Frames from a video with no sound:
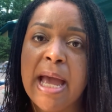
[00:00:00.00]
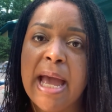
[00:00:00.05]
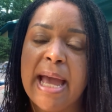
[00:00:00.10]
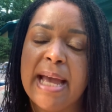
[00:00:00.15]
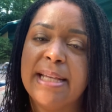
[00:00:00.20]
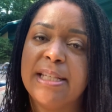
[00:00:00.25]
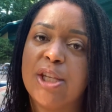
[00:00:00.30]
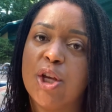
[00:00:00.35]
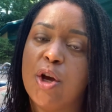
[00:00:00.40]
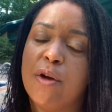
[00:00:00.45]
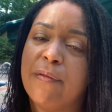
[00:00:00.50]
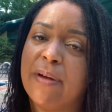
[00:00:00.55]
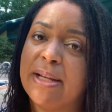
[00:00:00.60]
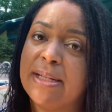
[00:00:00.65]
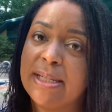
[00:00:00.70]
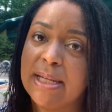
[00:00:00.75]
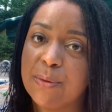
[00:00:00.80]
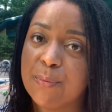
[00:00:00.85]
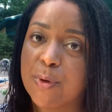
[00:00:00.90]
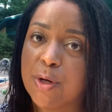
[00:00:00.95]
And so if I
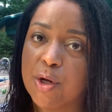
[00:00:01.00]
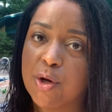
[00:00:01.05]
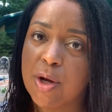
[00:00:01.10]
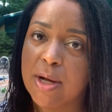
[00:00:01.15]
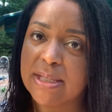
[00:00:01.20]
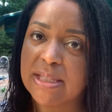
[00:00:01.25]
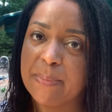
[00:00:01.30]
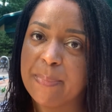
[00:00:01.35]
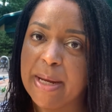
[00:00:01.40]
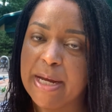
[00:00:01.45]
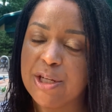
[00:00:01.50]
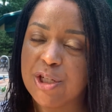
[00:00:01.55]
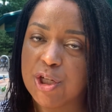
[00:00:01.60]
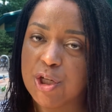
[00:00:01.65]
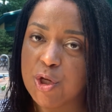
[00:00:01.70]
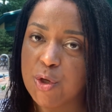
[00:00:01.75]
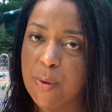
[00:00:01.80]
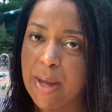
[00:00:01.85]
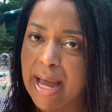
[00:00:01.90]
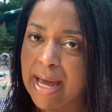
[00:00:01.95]
did run across a
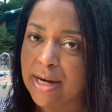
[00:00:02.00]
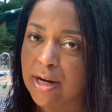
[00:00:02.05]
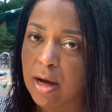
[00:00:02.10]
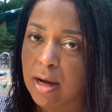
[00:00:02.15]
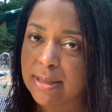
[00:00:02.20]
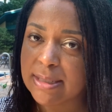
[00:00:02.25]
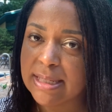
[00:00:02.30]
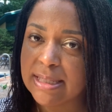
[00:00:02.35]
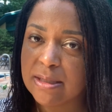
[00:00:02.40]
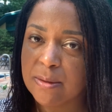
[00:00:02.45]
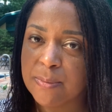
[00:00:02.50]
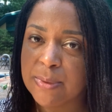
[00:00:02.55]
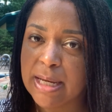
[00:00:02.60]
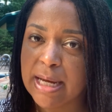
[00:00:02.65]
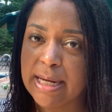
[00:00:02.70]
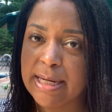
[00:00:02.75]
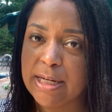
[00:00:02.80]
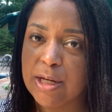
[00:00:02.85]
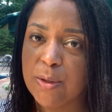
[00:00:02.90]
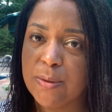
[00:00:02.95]
patient who had an autism
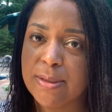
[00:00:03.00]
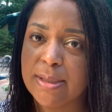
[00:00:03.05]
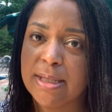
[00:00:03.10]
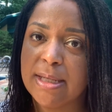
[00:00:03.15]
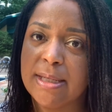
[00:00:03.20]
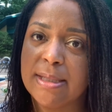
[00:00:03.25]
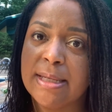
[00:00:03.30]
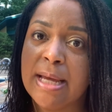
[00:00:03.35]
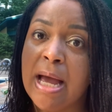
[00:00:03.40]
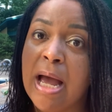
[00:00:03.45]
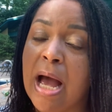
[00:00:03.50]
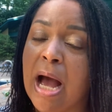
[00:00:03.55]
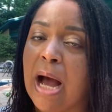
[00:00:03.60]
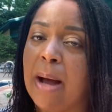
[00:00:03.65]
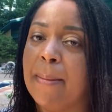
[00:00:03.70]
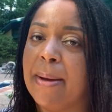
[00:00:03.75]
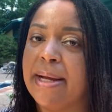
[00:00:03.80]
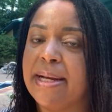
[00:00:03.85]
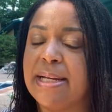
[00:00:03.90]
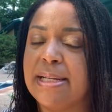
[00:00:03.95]
diagnosis, I
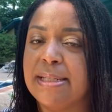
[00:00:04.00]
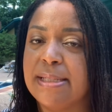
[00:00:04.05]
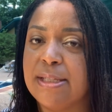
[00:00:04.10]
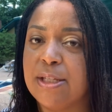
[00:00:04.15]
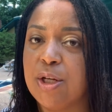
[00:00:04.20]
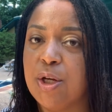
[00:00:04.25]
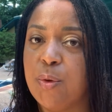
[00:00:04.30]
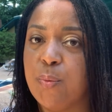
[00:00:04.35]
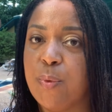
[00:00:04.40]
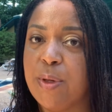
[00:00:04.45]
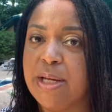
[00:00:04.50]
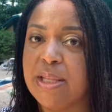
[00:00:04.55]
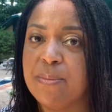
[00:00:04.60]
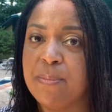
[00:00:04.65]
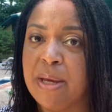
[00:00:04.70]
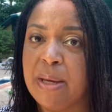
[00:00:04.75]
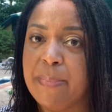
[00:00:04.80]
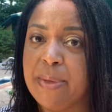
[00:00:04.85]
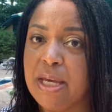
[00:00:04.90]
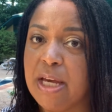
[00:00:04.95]
might consult with
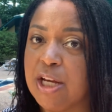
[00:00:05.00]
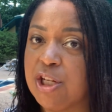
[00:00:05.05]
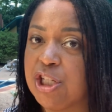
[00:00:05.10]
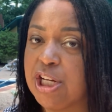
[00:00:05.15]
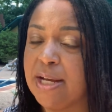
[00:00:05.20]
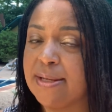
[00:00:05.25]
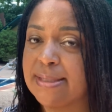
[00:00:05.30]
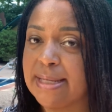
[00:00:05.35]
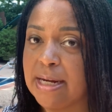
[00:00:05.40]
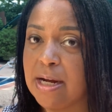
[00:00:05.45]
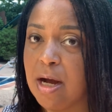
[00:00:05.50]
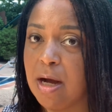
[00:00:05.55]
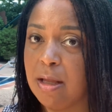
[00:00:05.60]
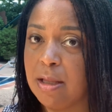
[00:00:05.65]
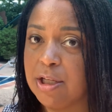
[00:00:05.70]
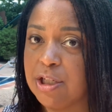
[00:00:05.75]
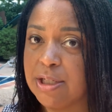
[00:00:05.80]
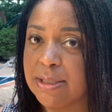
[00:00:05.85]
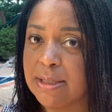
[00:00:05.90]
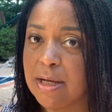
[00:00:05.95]
maybe a child
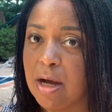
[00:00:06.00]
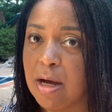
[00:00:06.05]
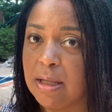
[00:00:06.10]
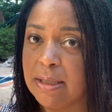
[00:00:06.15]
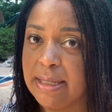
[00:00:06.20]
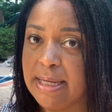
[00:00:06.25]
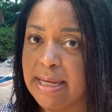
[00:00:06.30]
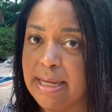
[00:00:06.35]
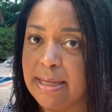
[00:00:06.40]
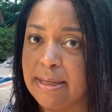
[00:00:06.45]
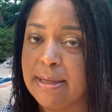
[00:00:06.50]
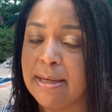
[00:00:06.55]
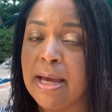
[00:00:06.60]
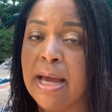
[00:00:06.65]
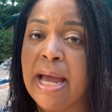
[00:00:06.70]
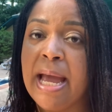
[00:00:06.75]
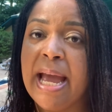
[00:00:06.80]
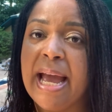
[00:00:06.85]
psychologist colleague.